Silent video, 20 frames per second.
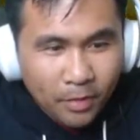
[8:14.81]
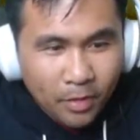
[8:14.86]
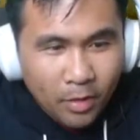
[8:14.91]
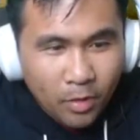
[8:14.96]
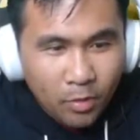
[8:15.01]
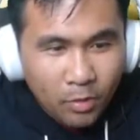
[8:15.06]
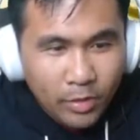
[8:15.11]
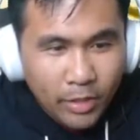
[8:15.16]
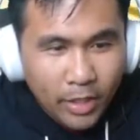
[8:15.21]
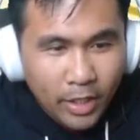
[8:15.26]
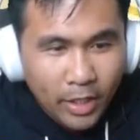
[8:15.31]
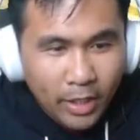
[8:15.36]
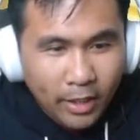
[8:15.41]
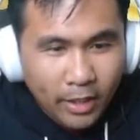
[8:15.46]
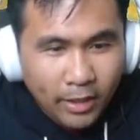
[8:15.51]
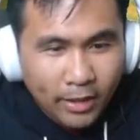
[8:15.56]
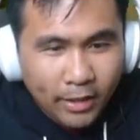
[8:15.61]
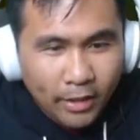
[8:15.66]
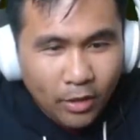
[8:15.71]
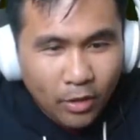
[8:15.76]
Okay,
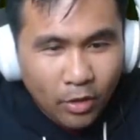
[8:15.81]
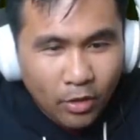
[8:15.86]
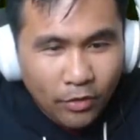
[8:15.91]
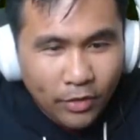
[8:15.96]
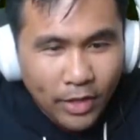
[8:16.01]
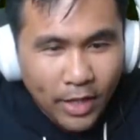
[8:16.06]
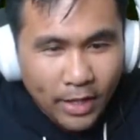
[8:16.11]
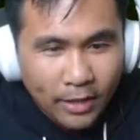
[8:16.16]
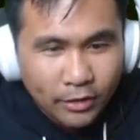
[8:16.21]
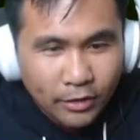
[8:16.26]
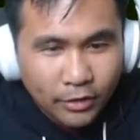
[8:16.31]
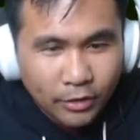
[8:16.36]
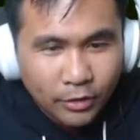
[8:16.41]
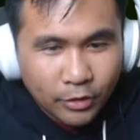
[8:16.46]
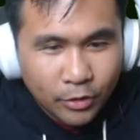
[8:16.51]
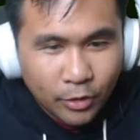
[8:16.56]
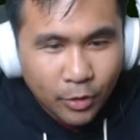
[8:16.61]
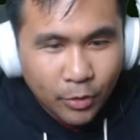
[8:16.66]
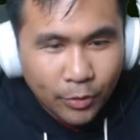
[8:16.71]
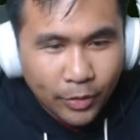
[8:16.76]
I did all that just
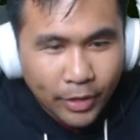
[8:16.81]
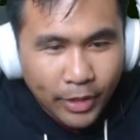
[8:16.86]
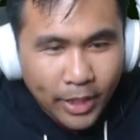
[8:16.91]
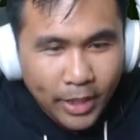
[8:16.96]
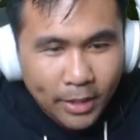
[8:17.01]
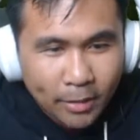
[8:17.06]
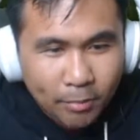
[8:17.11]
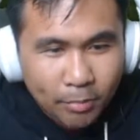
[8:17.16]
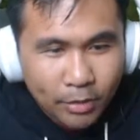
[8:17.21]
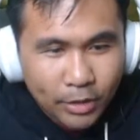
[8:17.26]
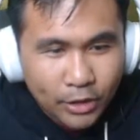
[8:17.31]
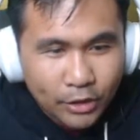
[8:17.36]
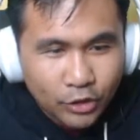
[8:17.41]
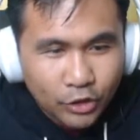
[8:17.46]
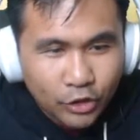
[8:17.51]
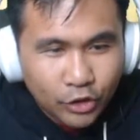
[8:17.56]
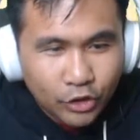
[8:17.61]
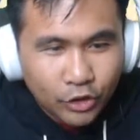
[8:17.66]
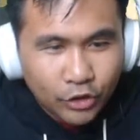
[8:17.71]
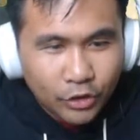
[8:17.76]
to create a
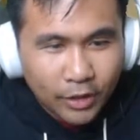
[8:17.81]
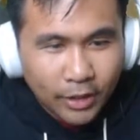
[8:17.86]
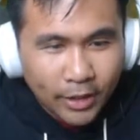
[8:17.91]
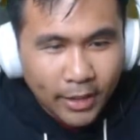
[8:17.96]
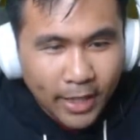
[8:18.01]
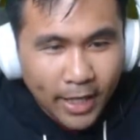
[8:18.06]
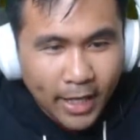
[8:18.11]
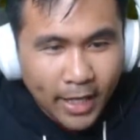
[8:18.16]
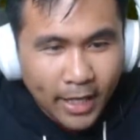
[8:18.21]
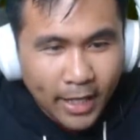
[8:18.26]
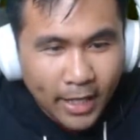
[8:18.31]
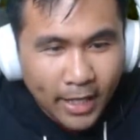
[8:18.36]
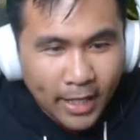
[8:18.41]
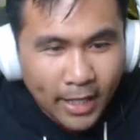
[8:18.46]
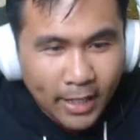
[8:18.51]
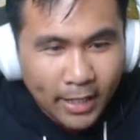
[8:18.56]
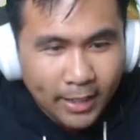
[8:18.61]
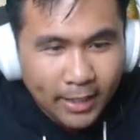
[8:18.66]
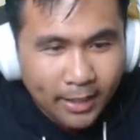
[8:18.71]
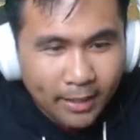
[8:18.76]
bridge.
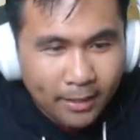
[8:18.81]
Yay.